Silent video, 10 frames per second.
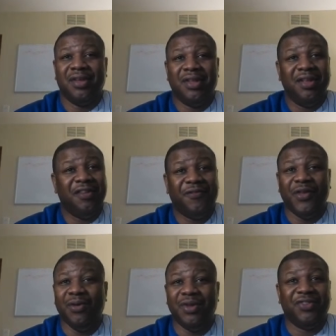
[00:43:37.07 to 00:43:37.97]
And this
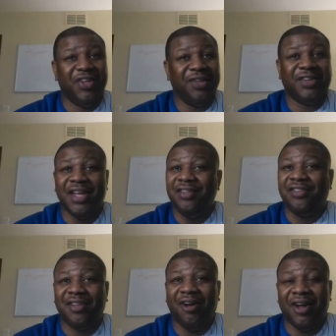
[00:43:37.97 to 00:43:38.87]
feud is just getting
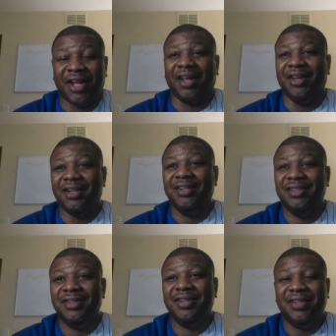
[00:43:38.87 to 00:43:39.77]
started.
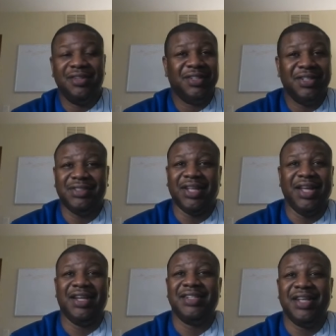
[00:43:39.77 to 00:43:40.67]
This
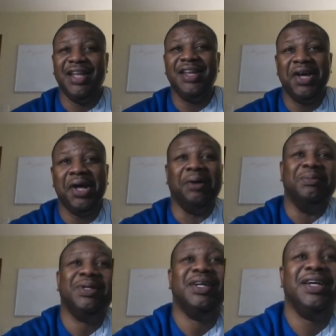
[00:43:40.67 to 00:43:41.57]
thing is heating
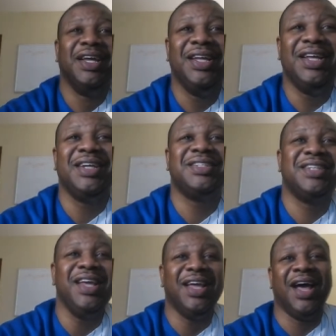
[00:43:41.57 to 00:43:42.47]
up.
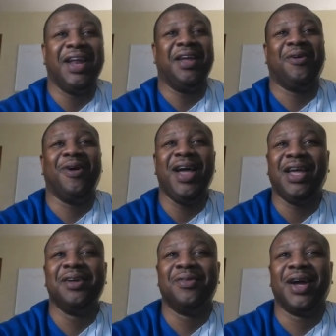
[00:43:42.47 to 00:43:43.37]
NXT got it
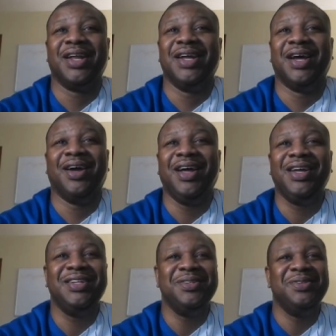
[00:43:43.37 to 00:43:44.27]
cracking right now.
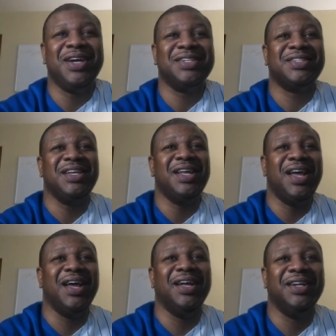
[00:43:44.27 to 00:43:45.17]
How can you not see
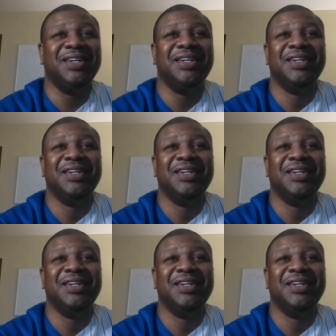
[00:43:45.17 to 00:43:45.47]
that?